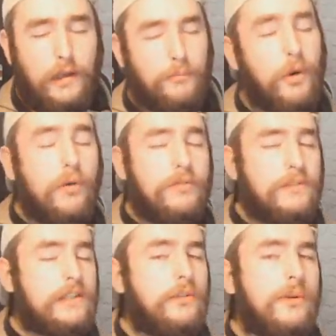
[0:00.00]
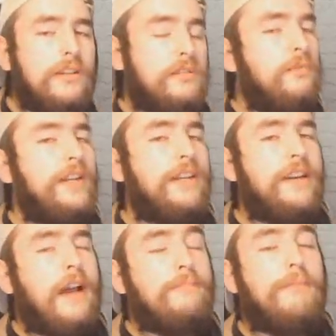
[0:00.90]
but obviously you are
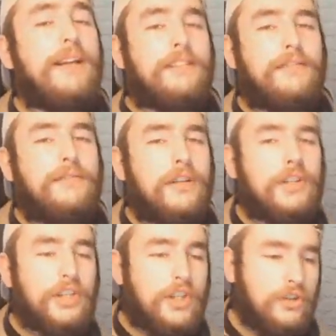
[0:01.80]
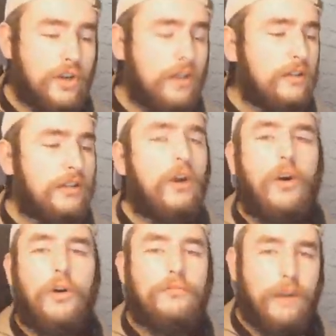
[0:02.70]
surrendering a massive chunk
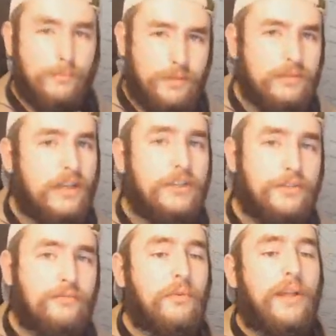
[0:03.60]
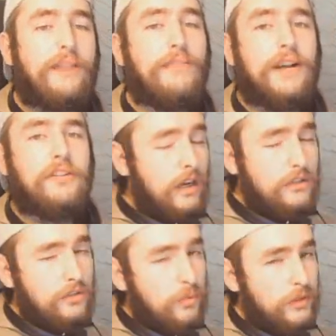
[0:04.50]
of reputation for that faction.
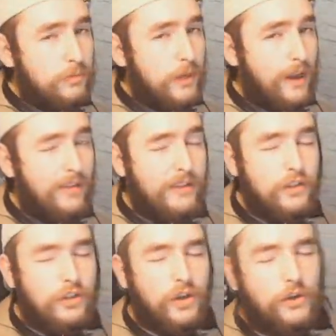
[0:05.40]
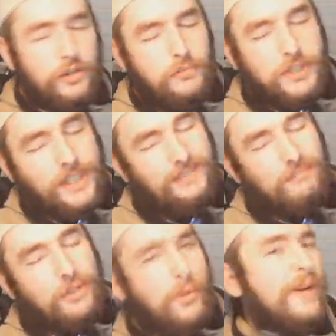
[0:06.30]
Just wanted to put out there, you can only redeem
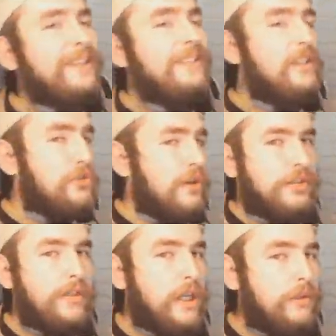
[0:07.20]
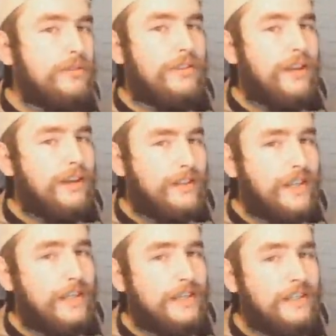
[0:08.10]
20 treasury notes a
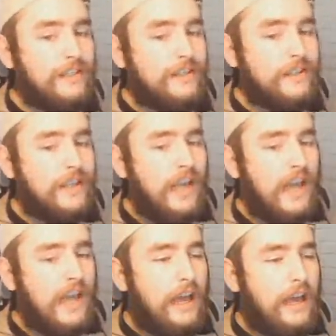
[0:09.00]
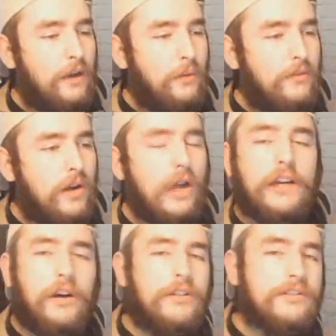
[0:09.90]
day. However, I
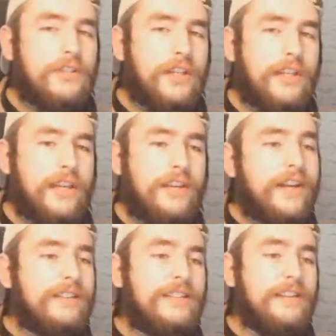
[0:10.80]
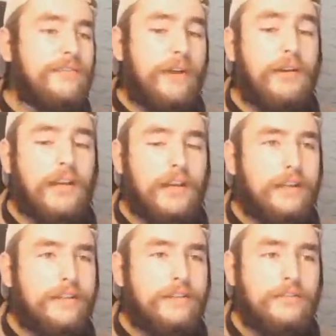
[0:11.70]
can't see a negative
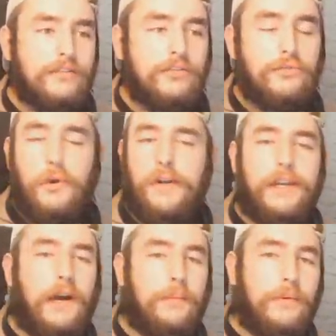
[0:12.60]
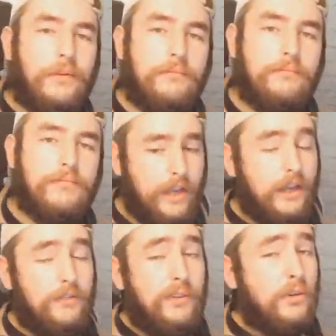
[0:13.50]
in stocking up on them.
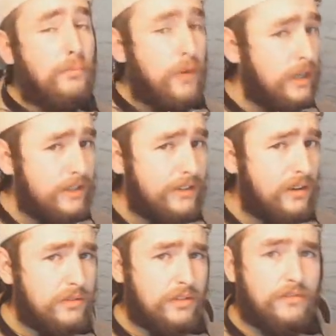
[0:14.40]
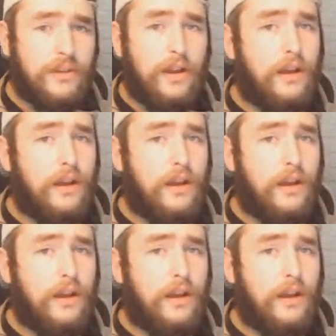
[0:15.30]
If you're completing lots of